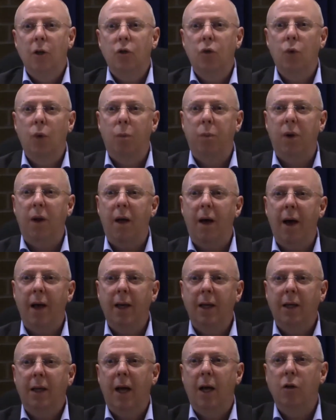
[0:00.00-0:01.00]
to apply
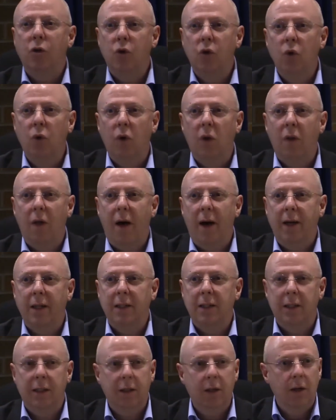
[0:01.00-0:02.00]
it and
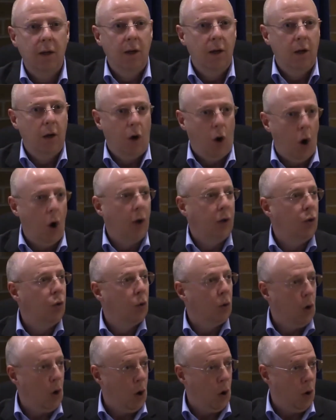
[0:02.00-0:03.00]
utilize it on
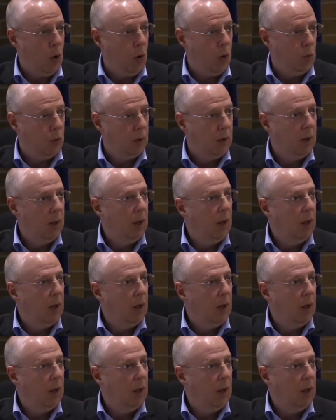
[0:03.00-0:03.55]
your own.